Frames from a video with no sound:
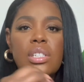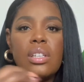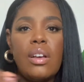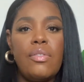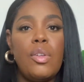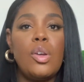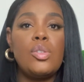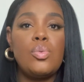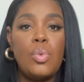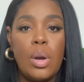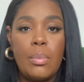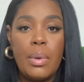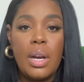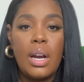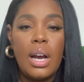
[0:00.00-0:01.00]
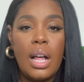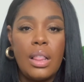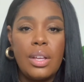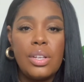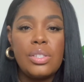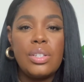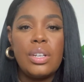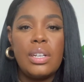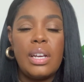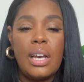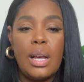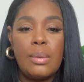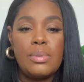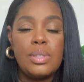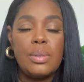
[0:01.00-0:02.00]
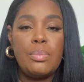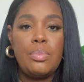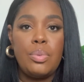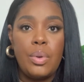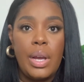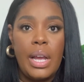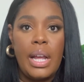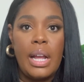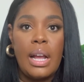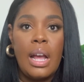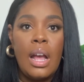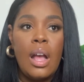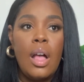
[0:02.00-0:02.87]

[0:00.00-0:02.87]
of those warmer colors are gonna help to bring